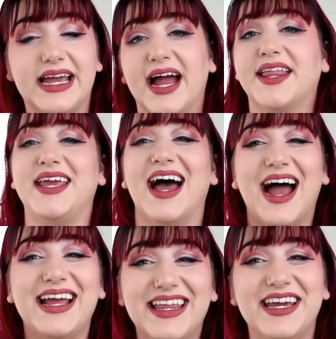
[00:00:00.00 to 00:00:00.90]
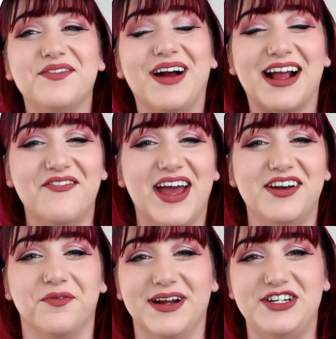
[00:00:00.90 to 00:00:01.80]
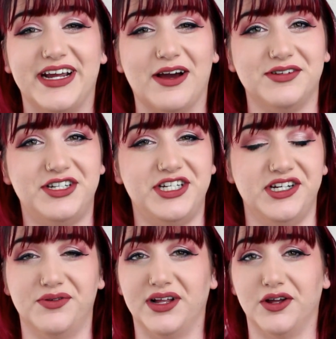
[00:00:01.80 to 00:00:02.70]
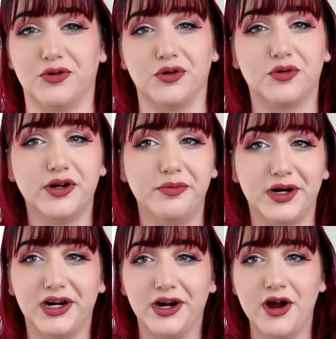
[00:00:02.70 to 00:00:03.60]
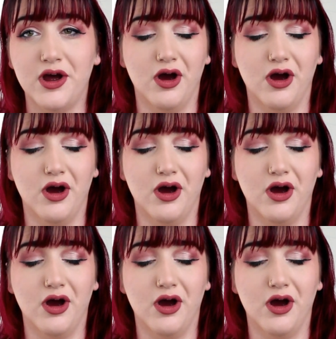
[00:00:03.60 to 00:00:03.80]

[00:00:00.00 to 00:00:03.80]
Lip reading: highly, highly recommend reaching out to a local groomer